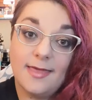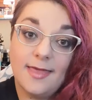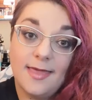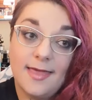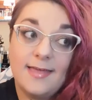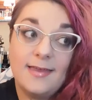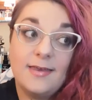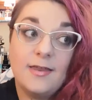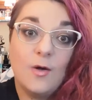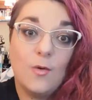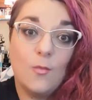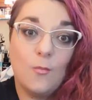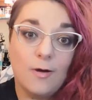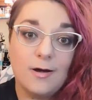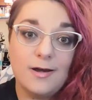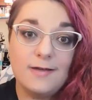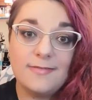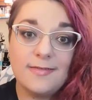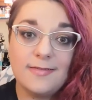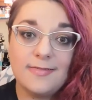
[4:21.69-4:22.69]
And
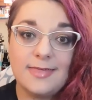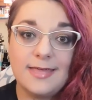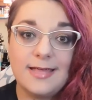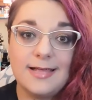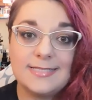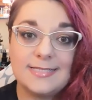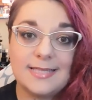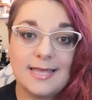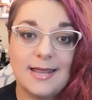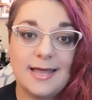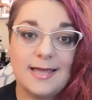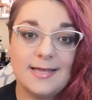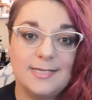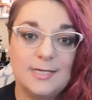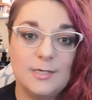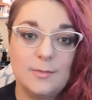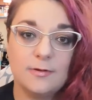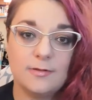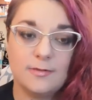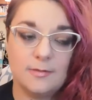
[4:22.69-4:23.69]
one of the things that I
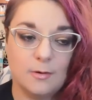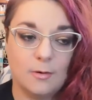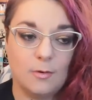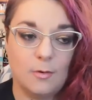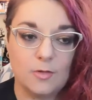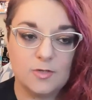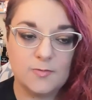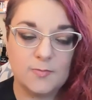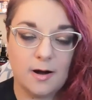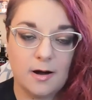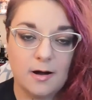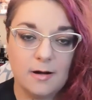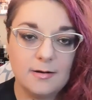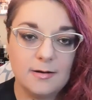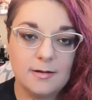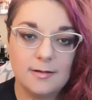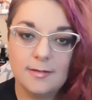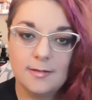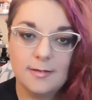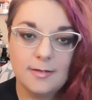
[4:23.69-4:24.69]
do with No Holds Barred,